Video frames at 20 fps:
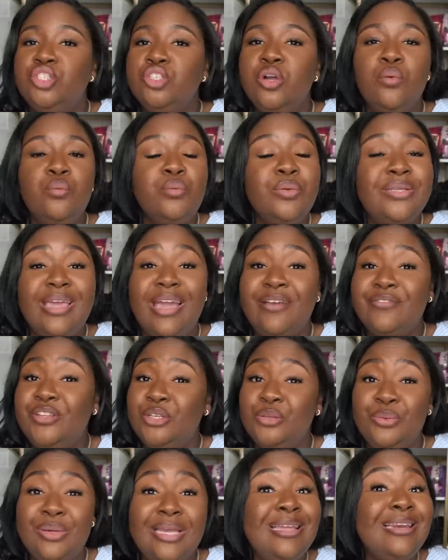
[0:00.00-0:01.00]
You don't really have to
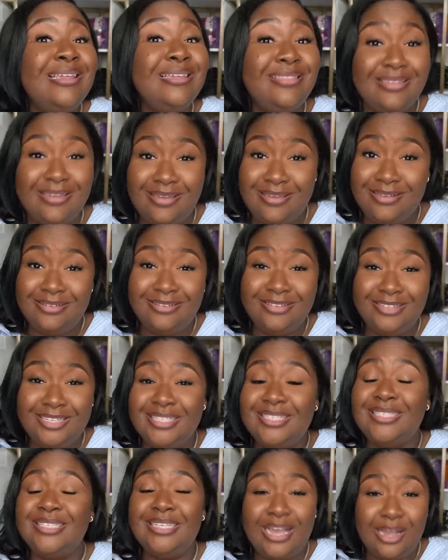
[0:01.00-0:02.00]
do anything
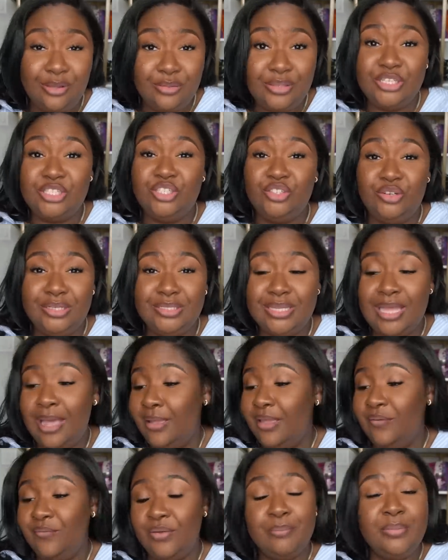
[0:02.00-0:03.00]
to style this dress.
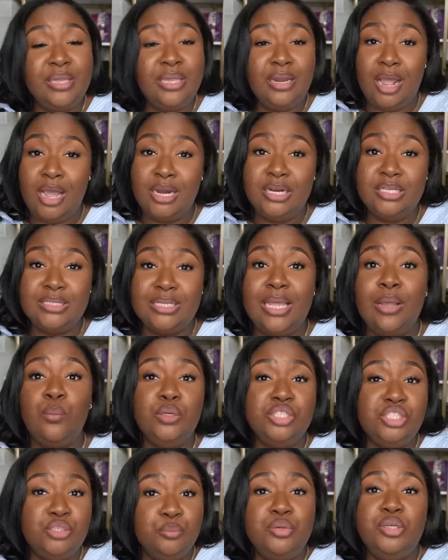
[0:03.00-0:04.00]
If I'm being honest, like,
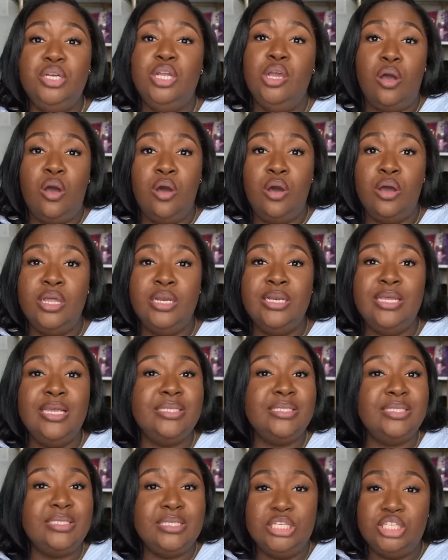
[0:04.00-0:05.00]
once you put it on,
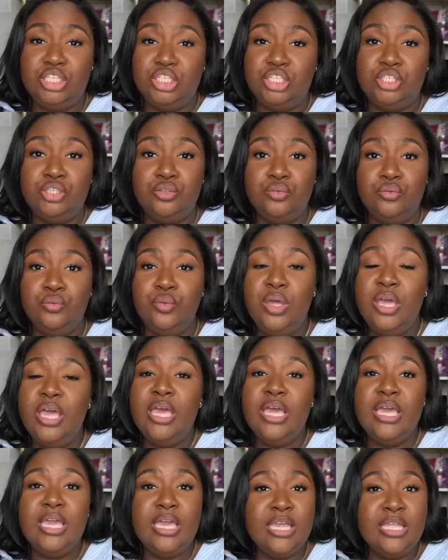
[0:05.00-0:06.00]
it cinches you
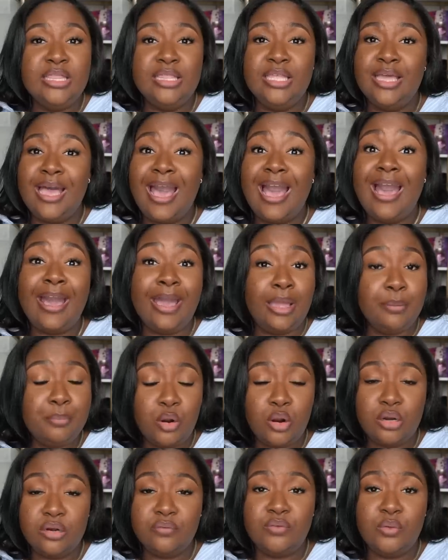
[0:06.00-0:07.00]
in the high
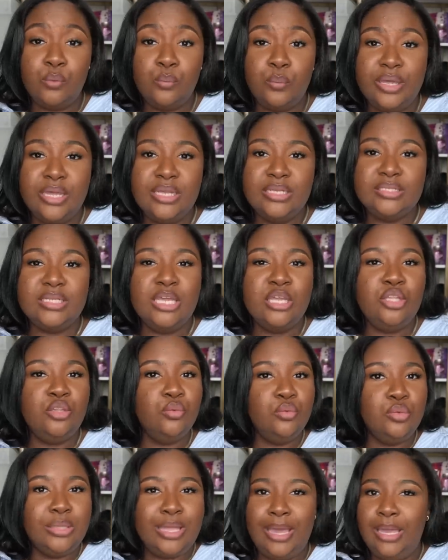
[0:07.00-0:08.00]
part of your waist, and
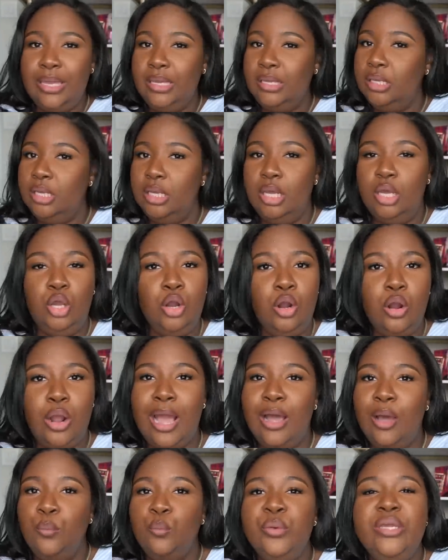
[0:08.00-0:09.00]
you like,
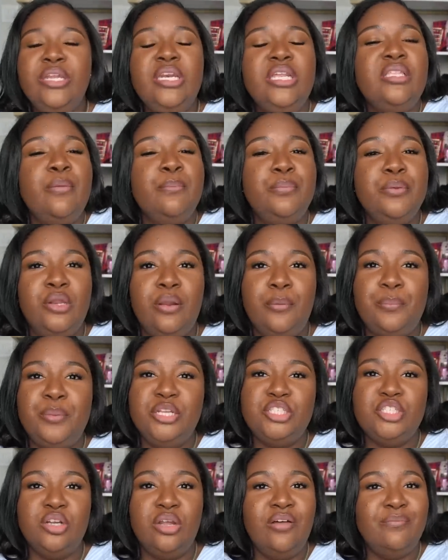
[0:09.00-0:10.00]
girl, we need to put a
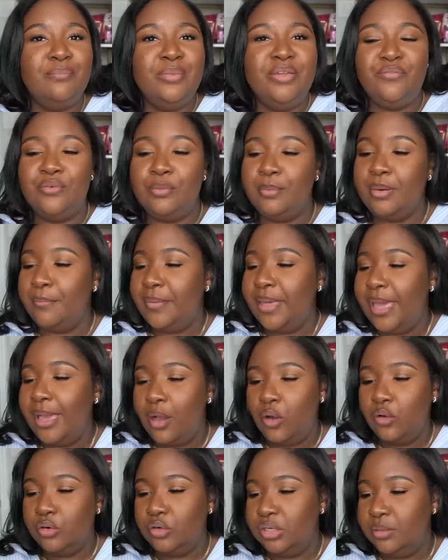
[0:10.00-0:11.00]
picture of me from the back.
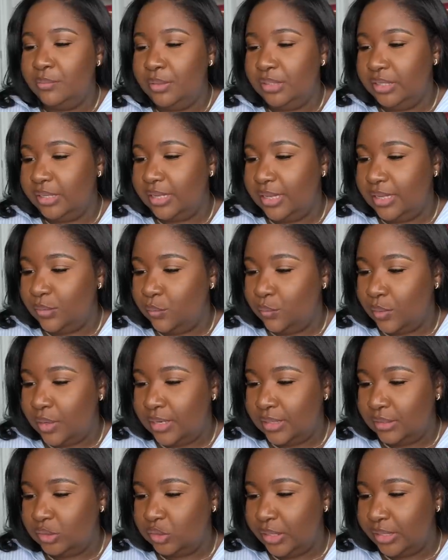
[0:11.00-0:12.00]
Hold on, let me look at it
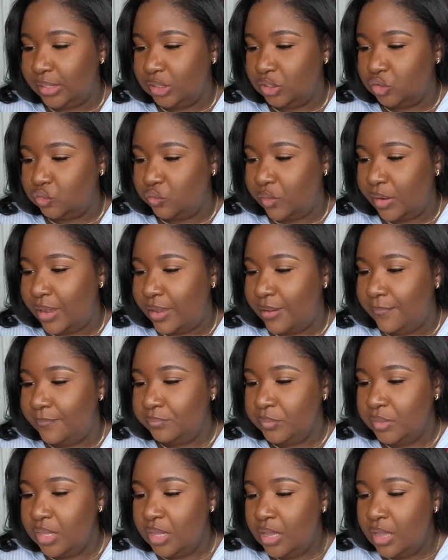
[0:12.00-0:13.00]
while so I can describe
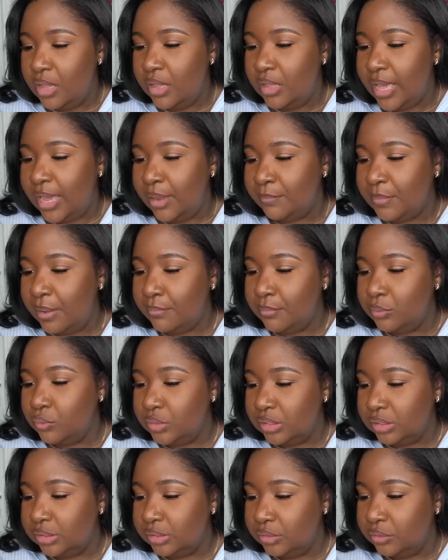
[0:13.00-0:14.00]
how my
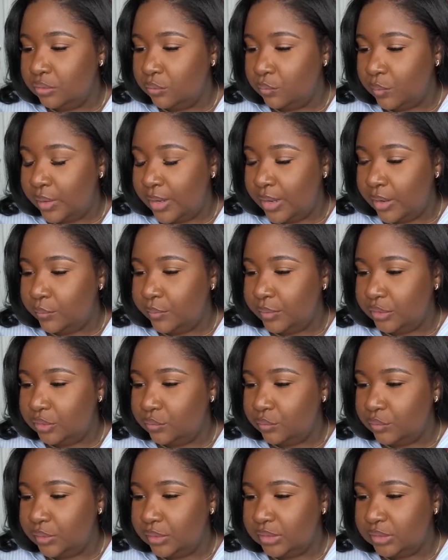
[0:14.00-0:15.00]
booty look while we
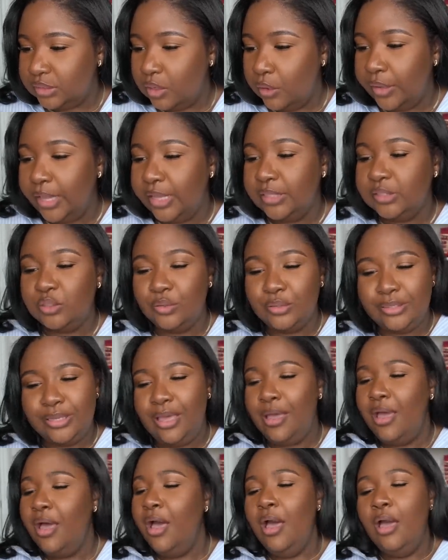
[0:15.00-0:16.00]
doing this. Okay, so
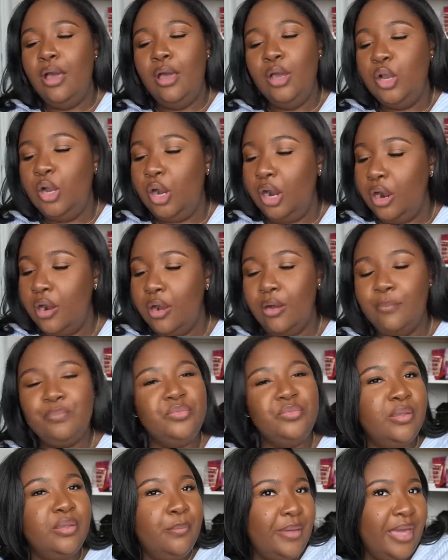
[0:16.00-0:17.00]
yeah, girl,
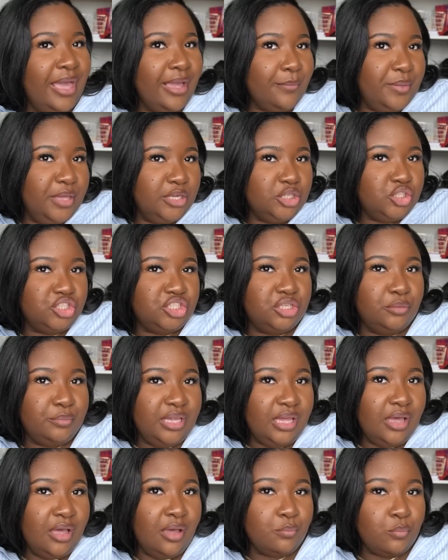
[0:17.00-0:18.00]
back picture should
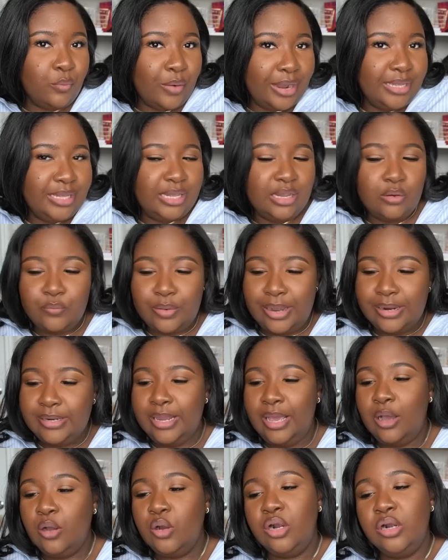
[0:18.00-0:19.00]
be up right here, right
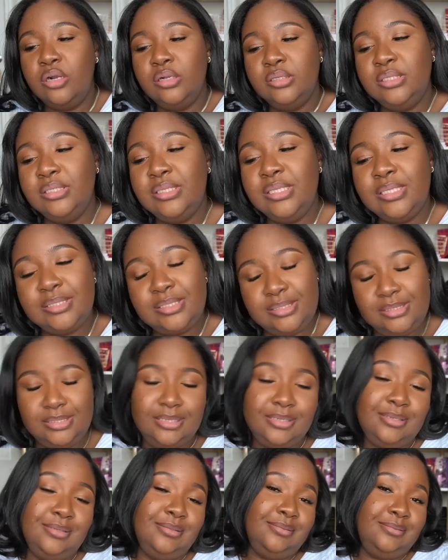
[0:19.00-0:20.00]
now. Girl,
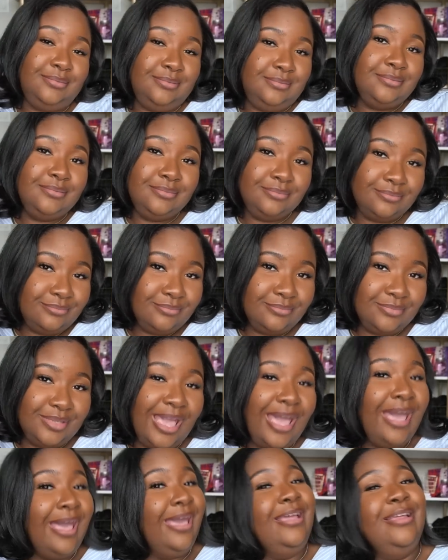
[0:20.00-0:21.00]
listen,
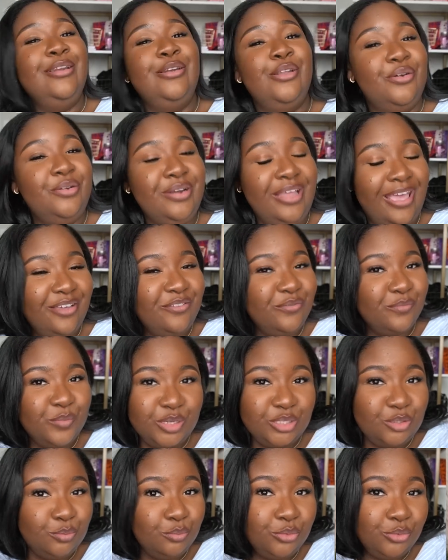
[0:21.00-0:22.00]
I don't have
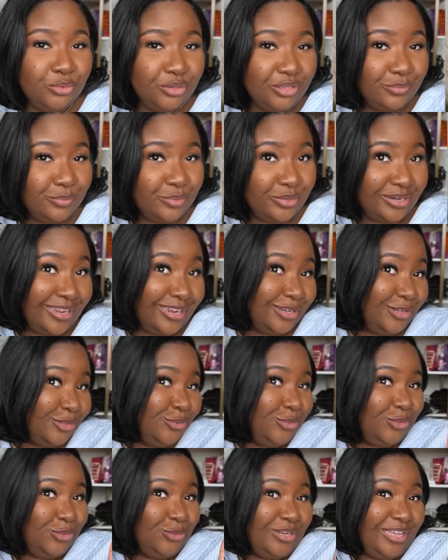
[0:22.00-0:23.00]
much booty, but I
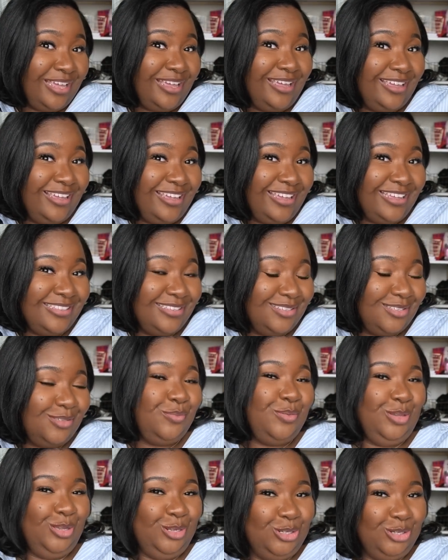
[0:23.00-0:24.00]
do today in this
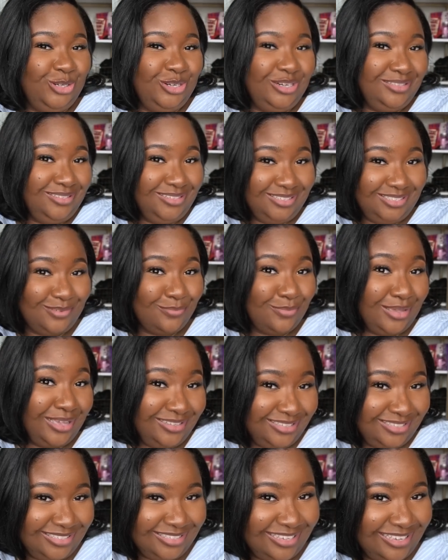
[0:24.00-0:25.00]
picture. It looks
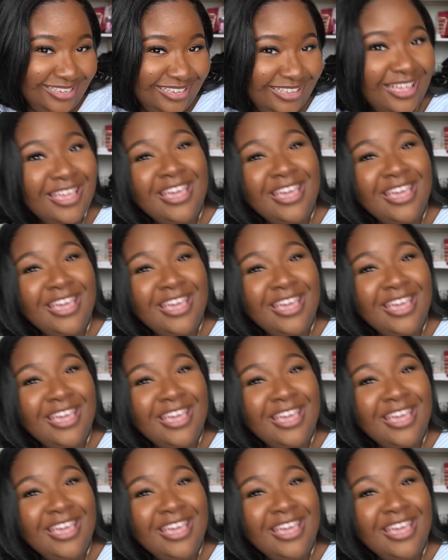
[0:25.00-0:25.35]
amazing.